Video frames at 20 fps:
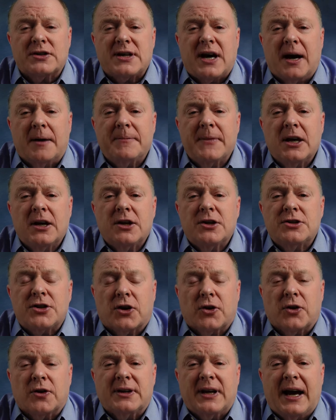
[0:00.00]
time
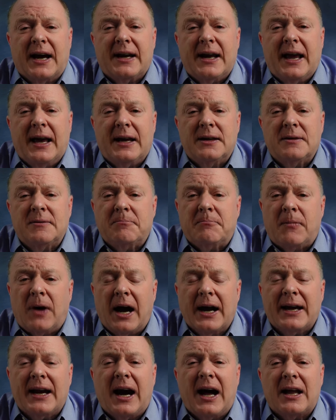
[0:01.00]
to earn that and
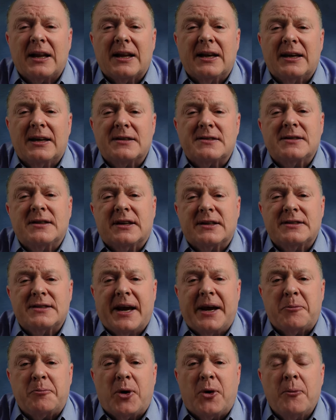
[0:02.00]
my colleague is an
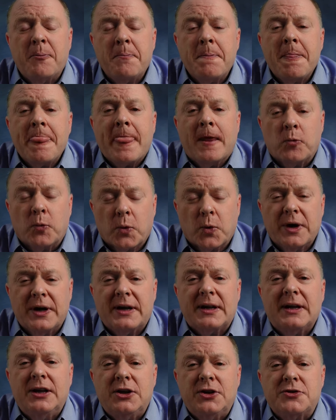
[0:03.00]
example
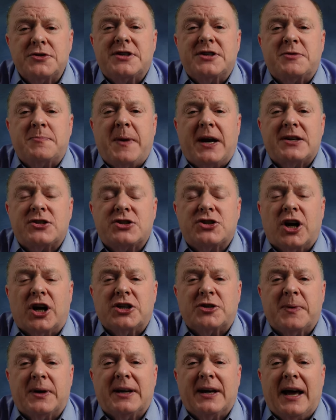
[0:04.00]
really used his best
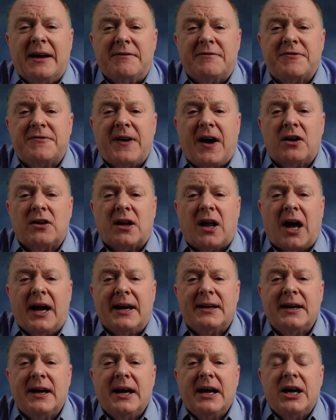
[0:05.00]
judgment and felt
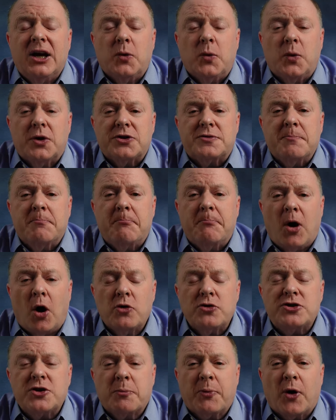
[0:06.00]
like it was
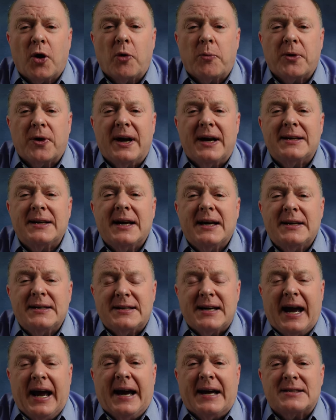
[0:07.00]
most appropriate
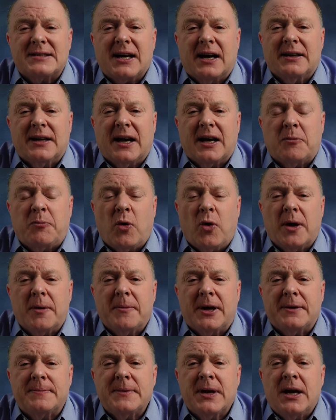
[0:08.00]
to ask on that
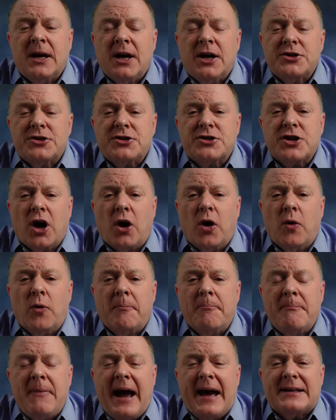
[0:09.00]
appointment. So,
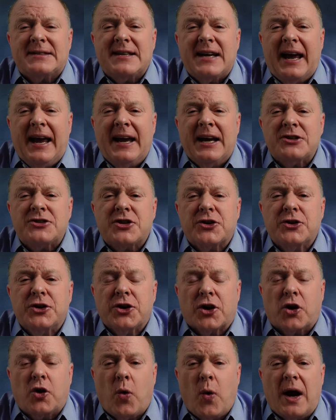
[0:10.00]
Matt, to answer
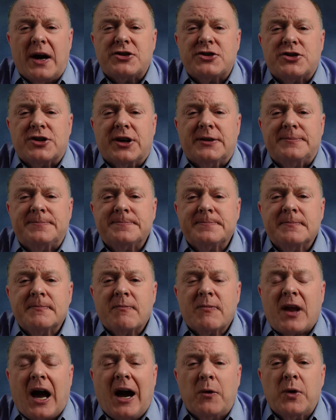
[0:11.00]
your question,
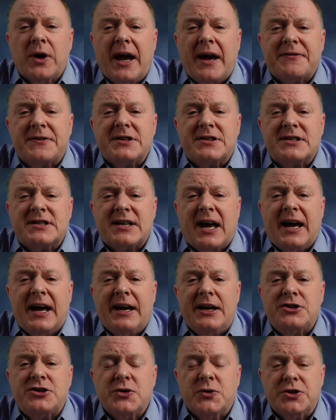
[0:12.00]
I would have to
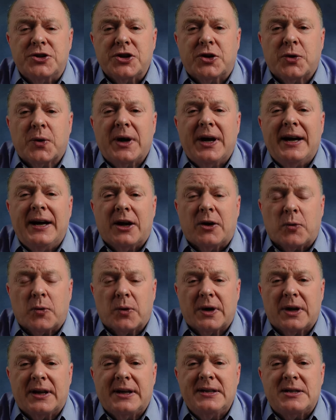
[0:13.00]
say to a degree it
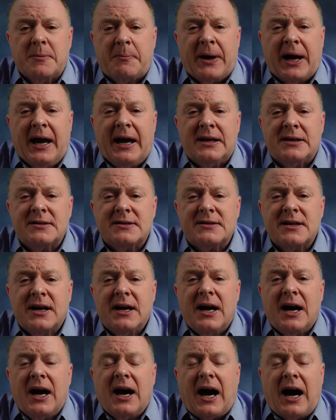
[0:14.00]
really depends
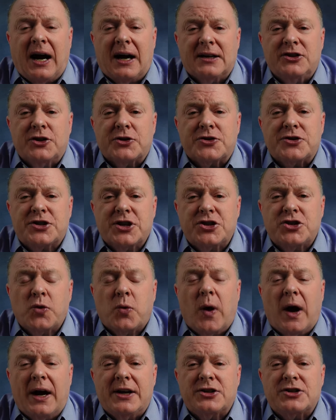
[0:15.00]
on your
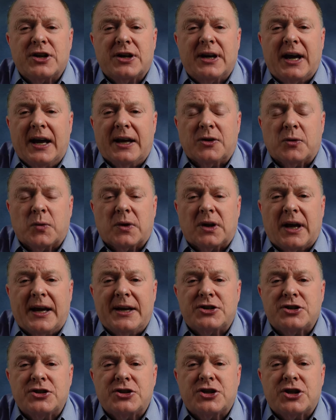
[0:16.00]
situation and the
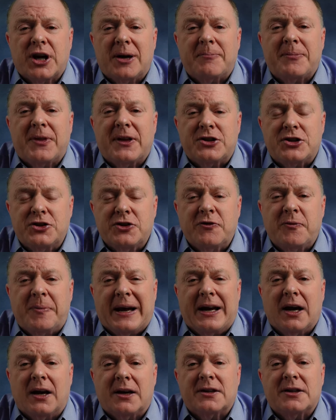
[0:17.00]
relationship that you've
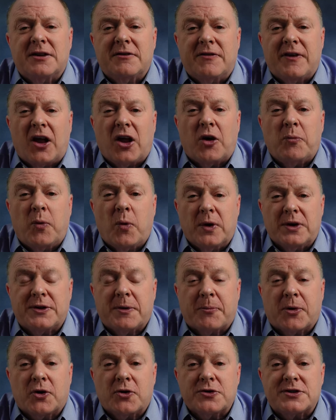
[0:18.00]
begun to develop with
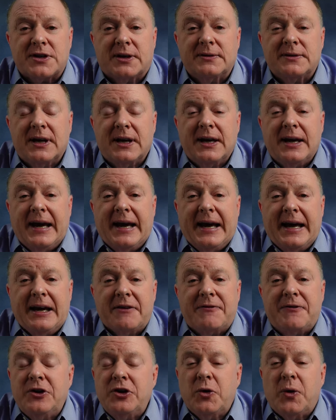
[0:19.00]
the person.
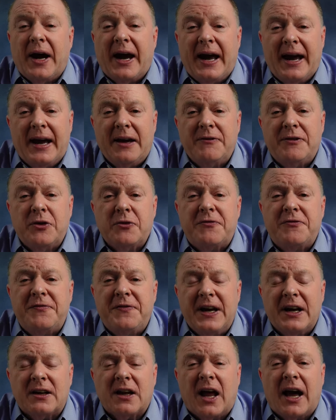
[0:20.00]
If you if you
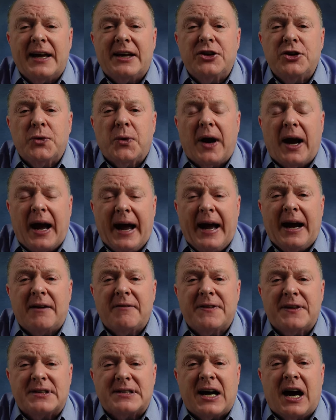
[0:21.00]
feel like you
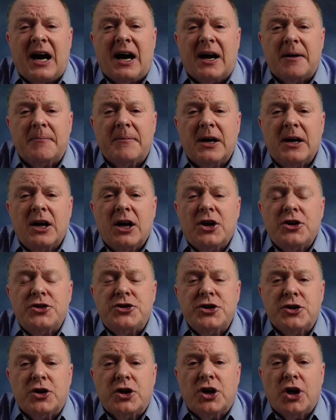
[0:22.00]
have the time
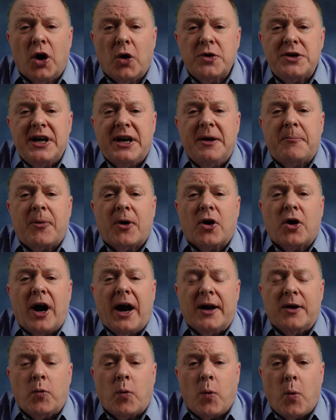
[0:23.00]
to go deeper
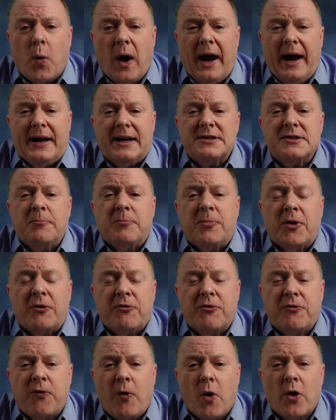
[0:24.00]
and wait
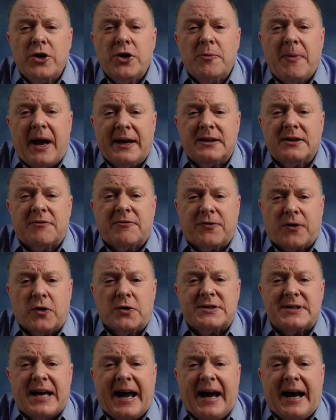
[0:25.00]
before you make the
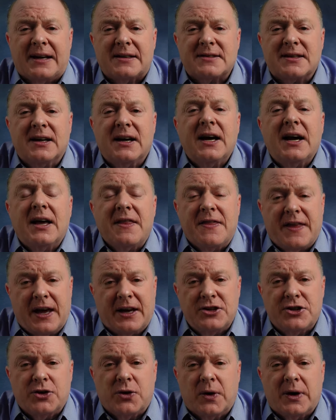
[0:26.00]
first ask,
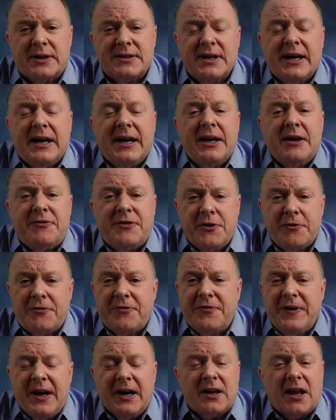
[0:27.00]
then do it. If you
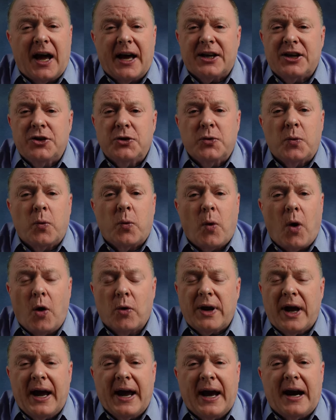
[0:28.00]
feel like you
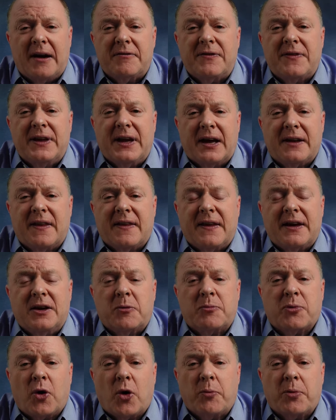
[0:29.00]
won't have the, the
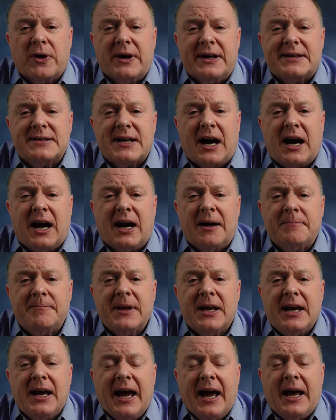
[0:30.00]
appropriate time
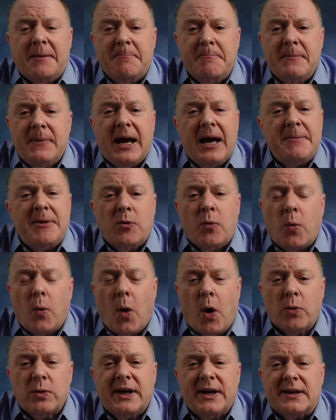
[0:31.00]
and maybe
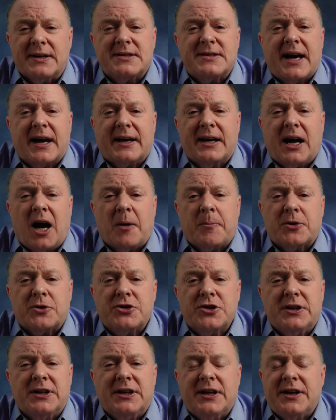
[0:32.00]
won't get a second
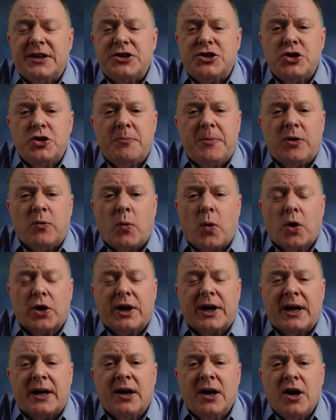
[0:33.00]
opportunity that you've been
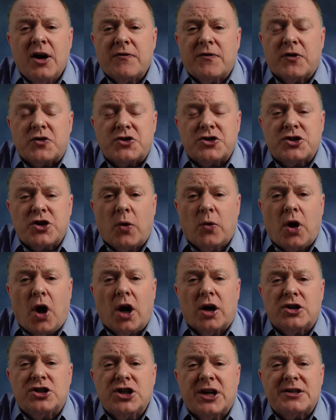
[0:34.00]
working for so
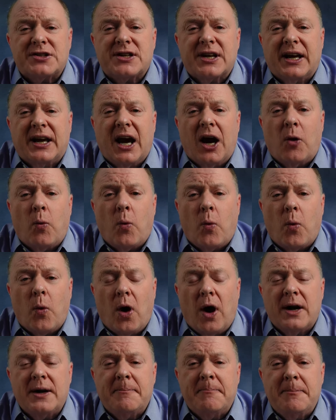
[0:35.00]
long just to get
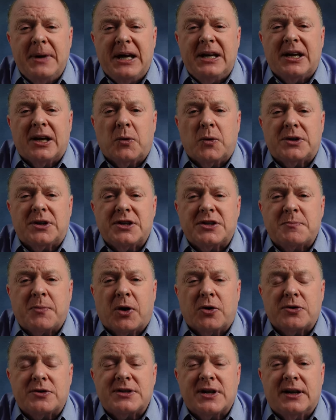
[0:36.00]
one meeting with this
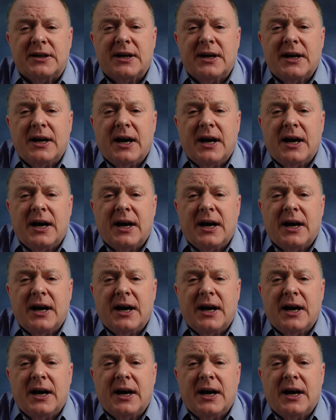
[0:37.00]
person,